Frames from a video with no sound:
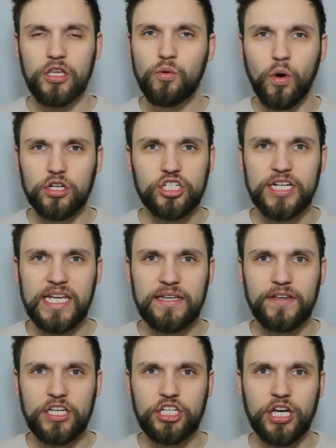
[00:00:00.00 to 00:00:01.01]
You watch
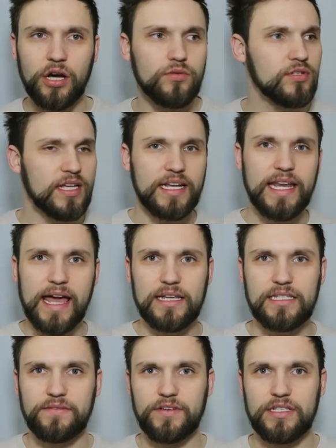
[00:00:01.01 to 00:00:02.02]
TV shows,
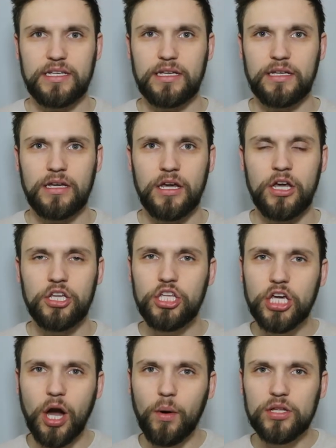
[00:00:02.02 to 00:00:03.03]
negativity.
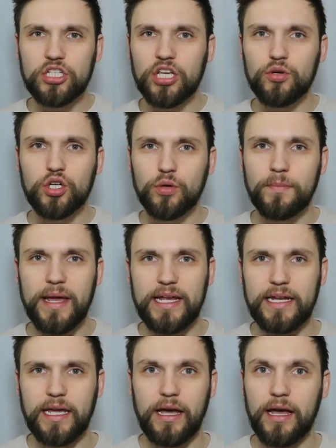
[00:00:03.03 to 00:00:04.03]
You go on social
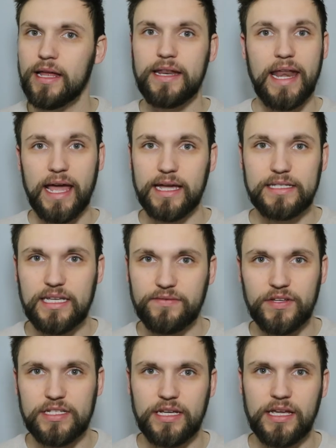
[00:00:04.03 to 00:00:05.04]
media,
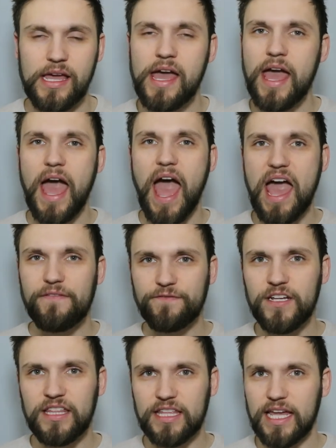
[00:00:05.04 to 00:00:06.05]
negativity.
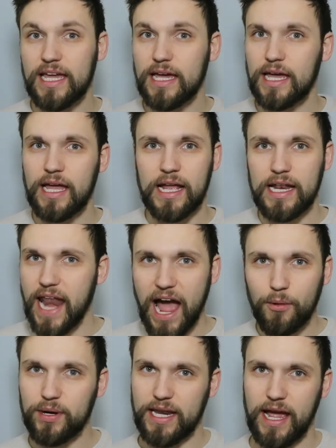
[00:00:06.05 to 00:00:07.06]
Everything
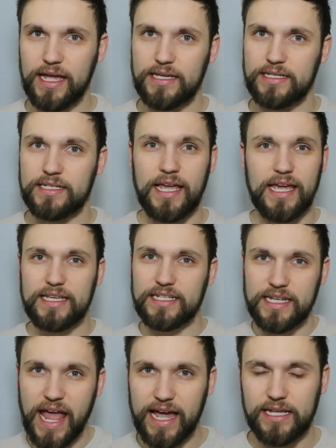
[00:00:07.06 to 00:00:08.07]
nowadays is
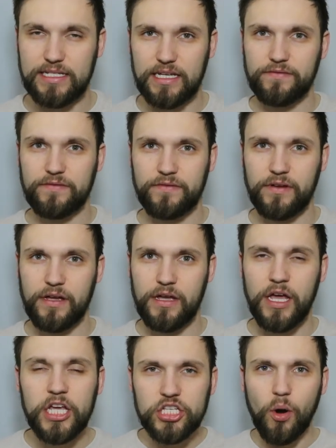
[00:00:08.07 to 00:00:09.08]
negative.
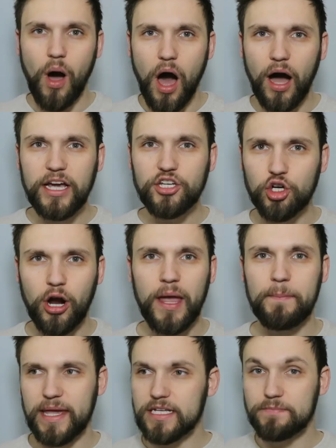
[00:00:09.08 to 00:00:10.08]
So I try
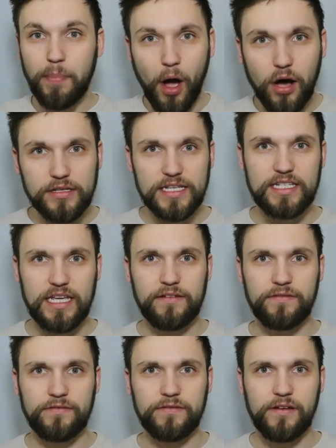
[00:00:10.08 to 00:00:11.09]
and be as
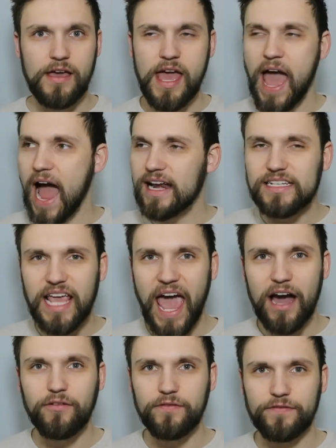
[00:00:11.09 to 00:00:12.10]
positive and as
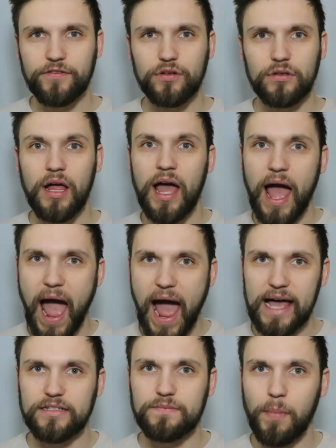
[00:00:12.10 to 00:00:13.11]
helpful
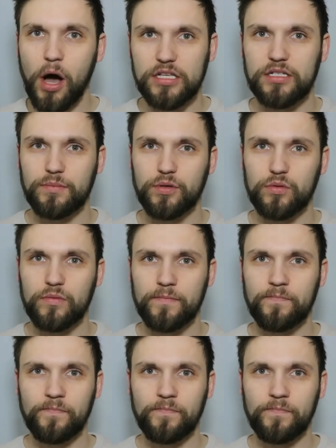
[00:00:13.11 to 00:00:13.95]
as possible.